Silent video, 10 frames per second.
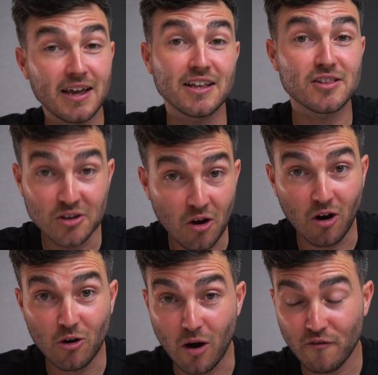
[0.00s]
it's
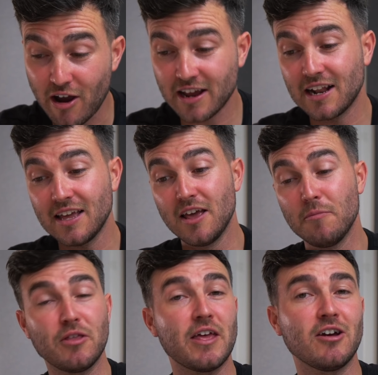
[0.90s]
not, quite frankly,
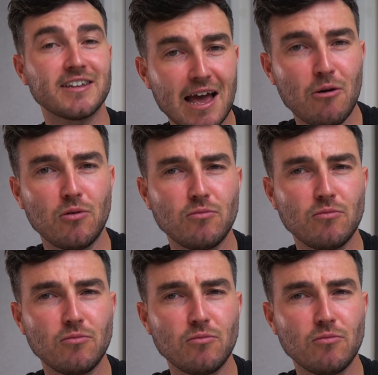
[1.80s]
but then I doubt